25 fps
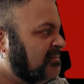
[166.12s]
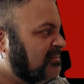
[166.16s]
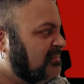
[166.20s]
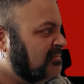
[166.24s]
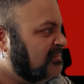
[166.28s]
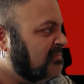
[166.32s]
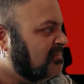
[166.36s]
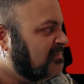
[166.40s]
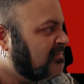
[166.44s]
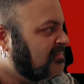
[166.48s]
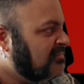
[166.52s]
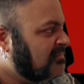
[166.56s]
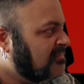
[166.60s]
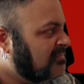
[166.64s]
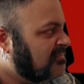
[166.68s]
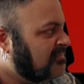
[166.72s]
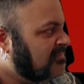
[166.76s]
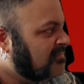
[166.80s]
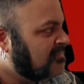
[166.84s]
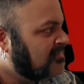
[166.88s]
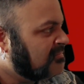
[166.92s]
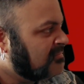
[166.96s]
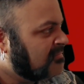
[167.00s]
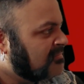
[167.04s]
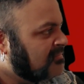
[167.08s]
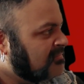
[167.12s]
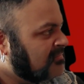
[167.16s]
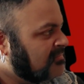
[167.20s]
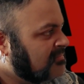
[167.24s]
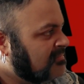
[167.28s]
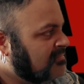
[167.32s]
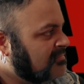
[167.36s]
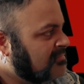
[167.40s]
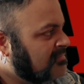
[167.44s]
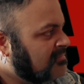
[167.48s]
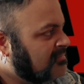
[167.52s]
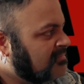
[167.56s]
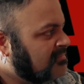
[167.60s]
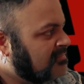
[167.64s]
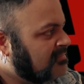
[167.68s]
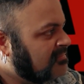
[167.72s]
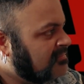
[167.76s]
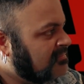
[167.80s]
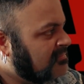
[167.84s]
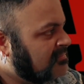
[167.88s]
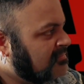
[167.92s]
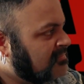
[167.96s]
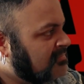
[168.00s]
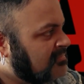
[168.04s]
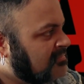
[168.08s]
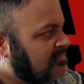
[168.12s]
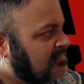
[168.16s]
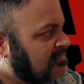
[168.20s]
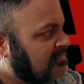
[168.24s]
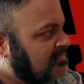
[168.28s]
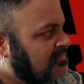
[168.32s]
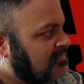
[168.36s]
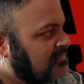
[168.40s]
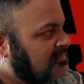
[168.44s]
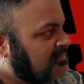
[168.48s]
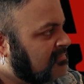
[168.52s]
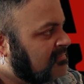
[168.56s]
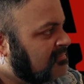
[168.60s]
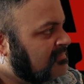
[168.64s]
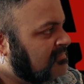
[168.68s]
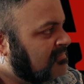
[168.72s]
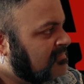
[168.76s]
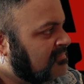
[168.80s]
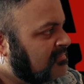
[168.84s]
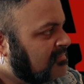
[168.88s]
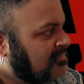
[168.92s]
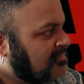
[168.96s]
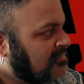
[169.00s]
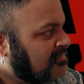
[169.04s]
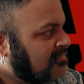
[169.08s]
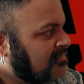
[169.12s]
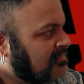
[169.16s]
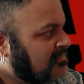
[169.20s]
No one is speaking in this clip.